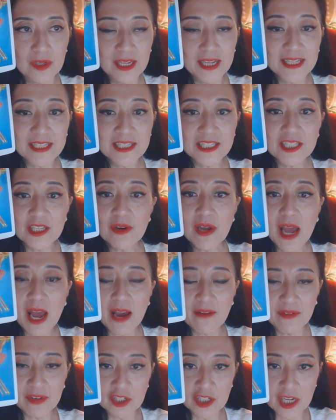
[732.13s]
it still
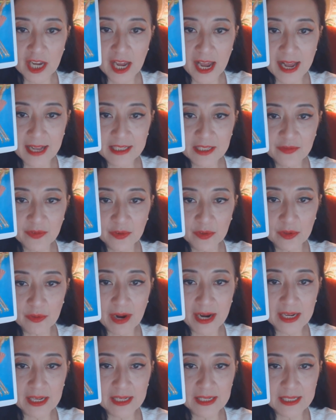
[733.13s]
have a chance for the
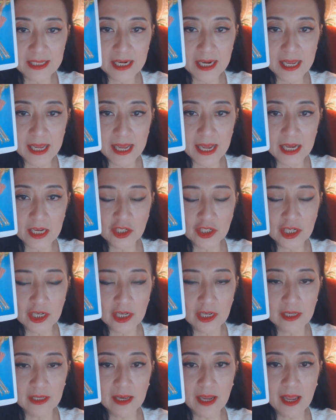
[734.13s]

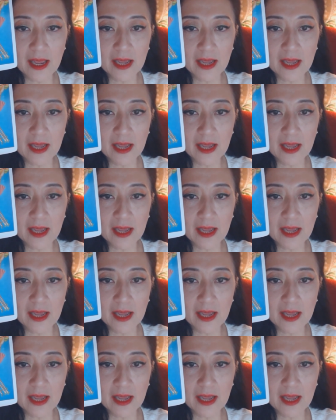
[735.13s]
reconciliation,